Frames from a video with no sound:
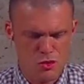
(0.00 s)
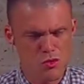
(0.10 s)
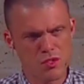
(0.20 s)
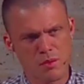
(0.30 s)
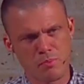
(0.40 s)

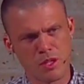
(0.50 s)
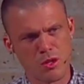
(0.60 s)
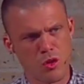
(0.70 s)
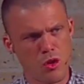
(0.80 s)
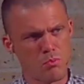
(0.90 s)
do something,
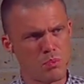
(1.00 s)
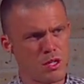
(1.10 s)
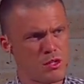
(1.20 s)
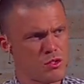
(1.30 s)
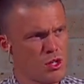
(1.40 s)
God,
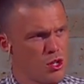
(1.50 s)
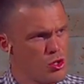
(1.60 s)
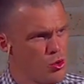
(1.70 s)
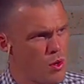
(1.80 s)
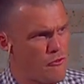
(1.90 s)
because you are